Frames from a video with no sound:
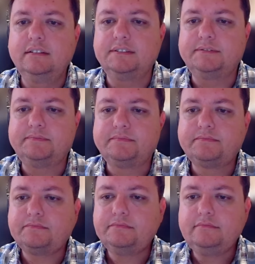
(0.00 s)

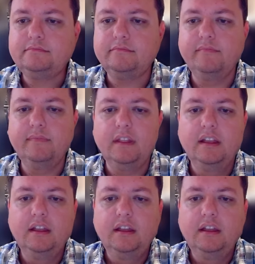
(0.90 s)
[no speech]